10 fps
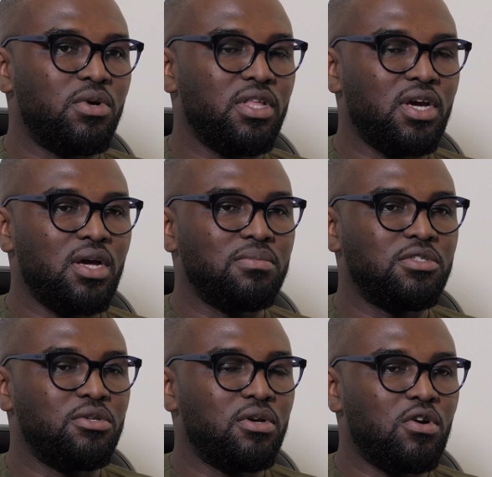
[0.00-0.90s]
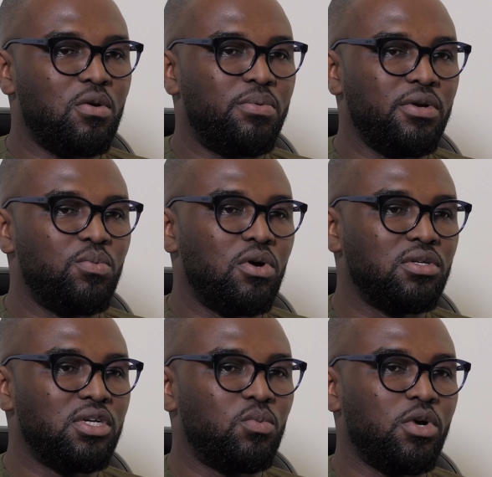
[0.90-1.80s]
when it comes to the corporate
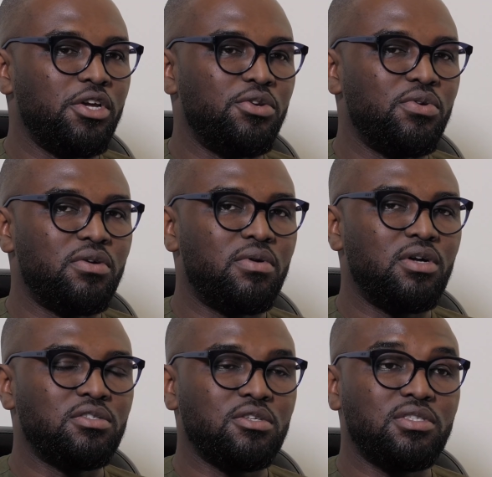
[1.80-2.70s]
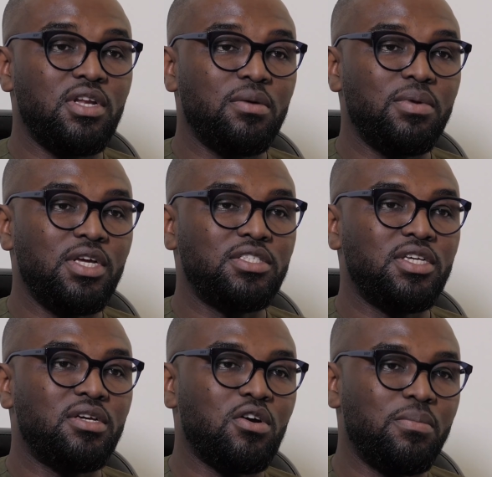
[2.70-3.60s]
world and what you do around sustainability,